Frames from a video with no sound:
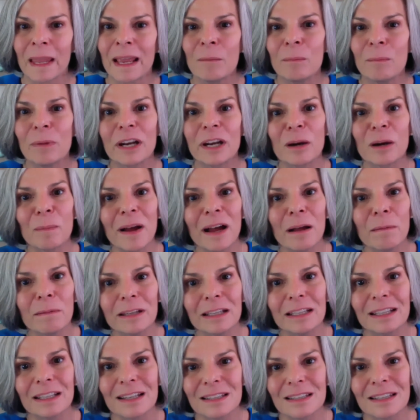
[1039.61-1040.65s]
But our public
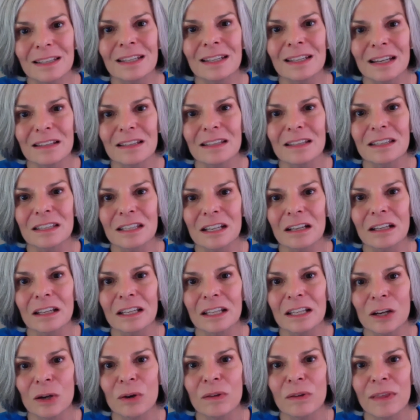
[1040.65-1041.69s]
doesn't necessarily
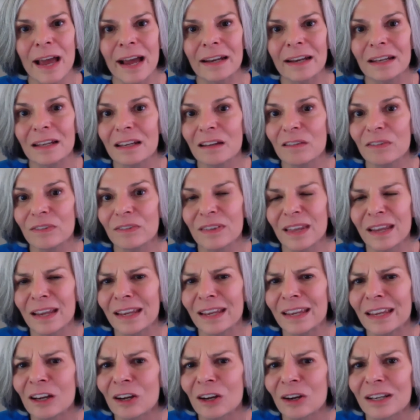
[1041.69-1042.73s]
know that, and if they
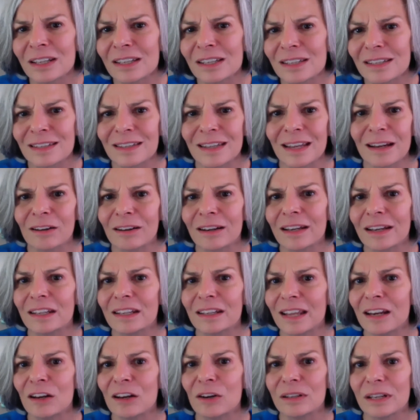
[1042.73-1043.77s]
hear us,
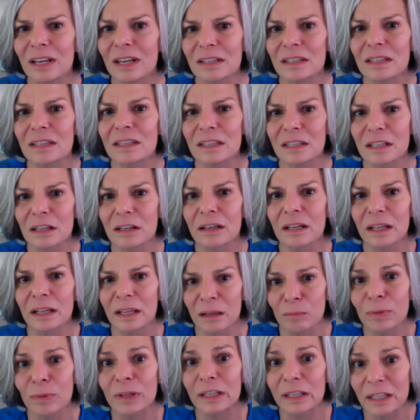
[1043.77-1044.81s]
they don't necessarily
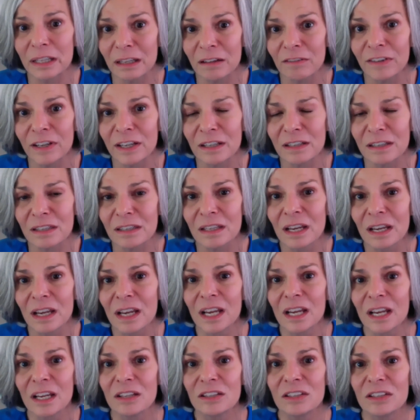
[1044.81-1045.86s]
believe us.
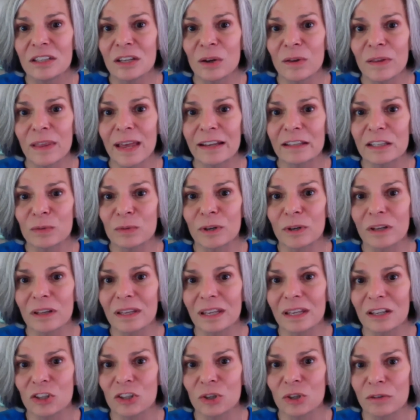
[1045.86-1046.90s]
So that's where the
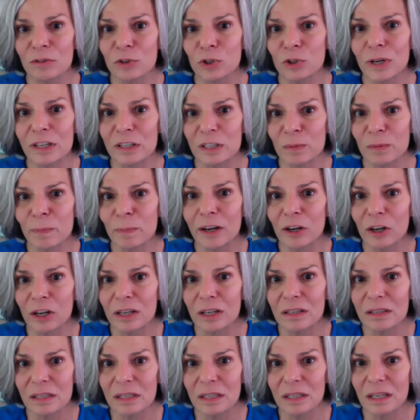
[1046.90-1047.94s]
issue of
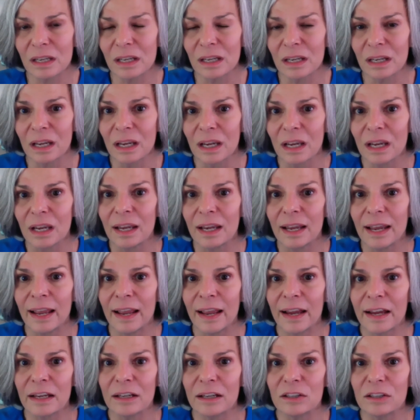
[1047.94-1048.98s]
transparency
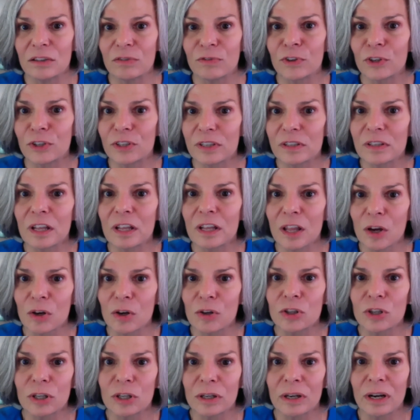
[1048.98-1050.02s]
and full
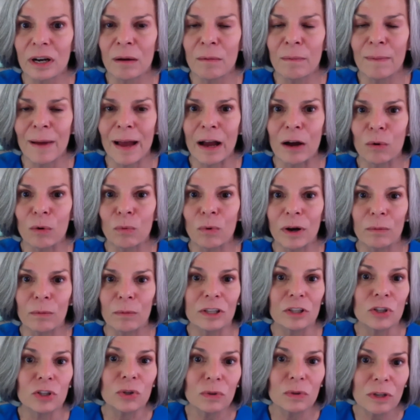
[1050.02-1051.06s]
disclosure about what we
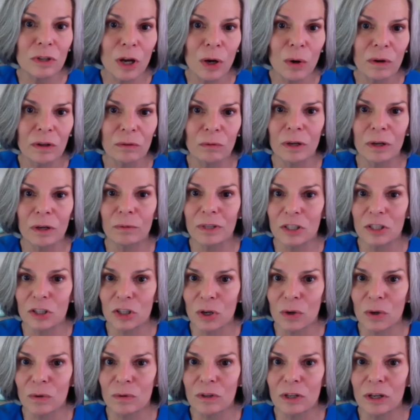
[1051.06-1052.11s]
do know and what we
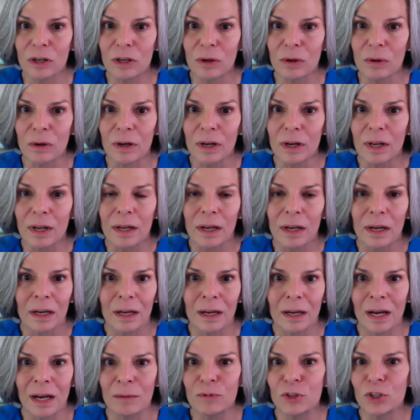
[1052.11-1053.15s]
don't know.
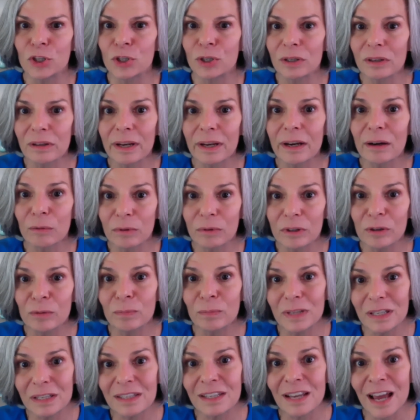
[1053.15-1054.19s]
I'm sure there will
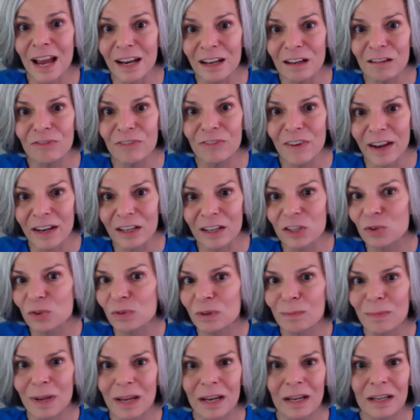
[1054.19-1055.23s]
be side effects
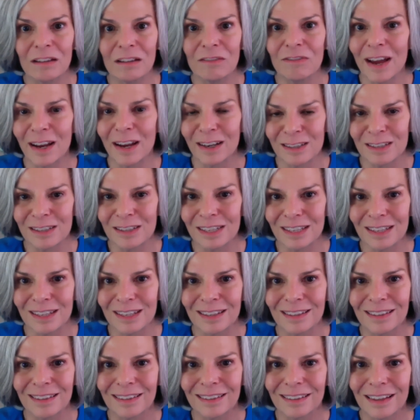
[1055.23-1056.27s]
from any
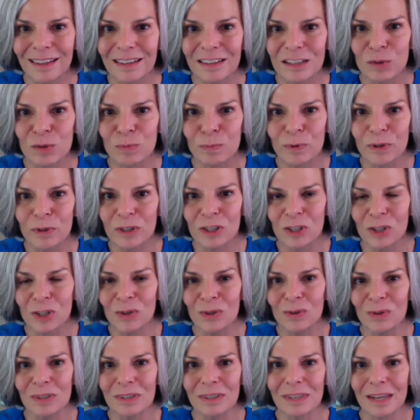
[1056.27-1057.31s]
vaccine that's
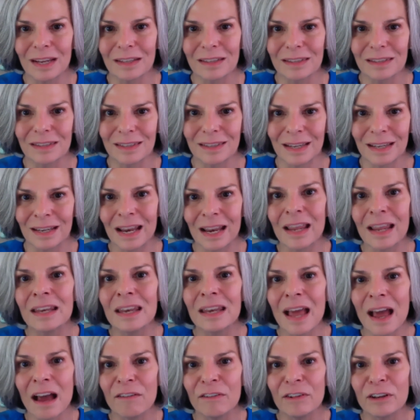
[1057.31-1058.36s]
produced. That's an
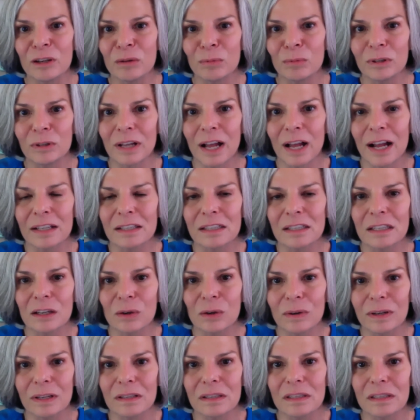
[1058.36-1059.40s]
inevitable
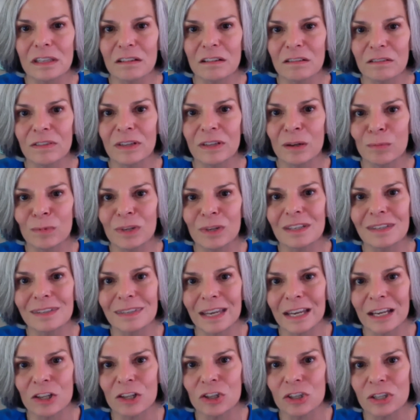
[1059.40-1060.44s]
consequence of
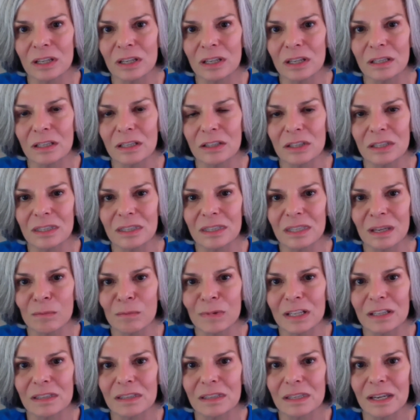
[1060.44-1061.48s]
immunization to some
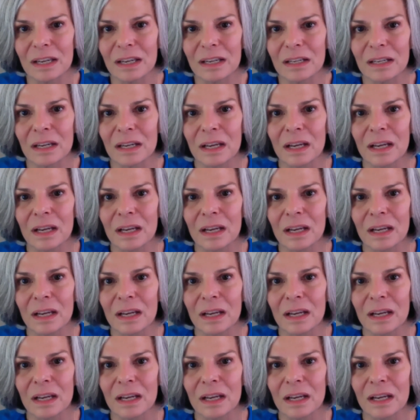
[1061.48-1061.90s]
extent.